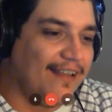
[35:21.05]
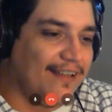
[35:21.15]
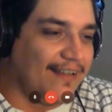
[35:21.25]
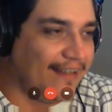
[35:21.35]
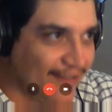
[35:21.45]

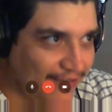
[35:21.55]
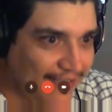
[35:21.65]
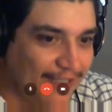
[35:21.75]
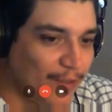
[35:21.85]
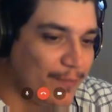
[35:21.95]
and their
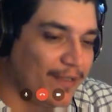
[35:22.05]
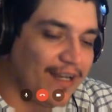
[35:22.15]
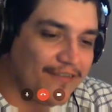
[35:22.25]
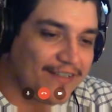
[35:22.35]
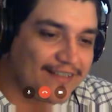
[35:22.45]
leading women,
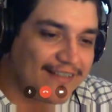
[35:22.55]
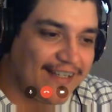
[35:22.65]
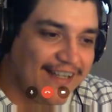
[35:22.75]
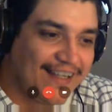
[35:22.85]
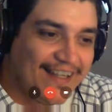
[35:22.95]

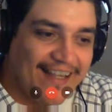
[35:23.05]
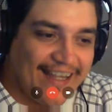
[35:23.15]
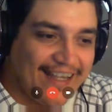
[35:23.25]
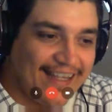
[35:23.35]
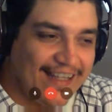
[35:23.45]
obviously.
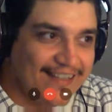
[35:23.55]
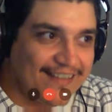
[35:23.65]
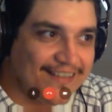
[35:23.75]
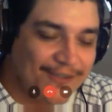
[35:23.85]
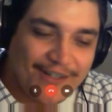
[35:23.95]
And
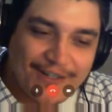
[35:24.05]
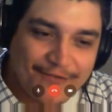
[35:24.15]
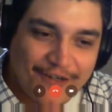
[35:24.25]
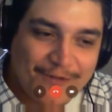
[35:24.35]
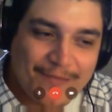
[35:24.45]
there
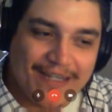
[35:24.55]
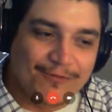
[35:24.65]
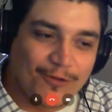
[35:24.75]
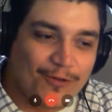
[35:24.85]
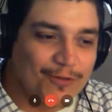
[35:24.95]
aren't very many
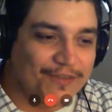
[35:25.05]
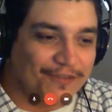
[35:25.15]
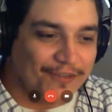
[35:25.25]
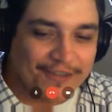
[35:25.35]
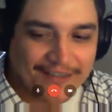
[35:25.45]
roles
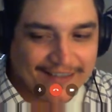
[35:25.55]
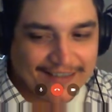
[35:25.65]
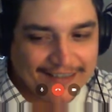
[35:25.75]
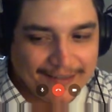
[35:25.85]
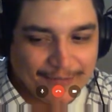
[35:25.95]
for
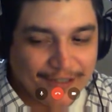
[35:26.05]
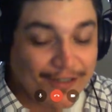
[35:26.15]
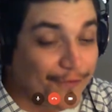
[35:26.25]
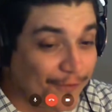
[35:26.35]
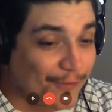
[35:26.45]
an
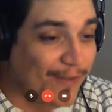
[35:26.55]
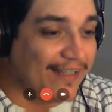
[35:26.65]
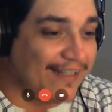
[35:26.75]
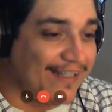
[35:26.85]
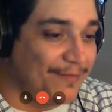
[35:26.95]

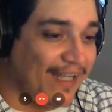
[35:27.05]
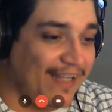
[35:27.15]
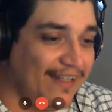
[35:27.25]
overweight leading man.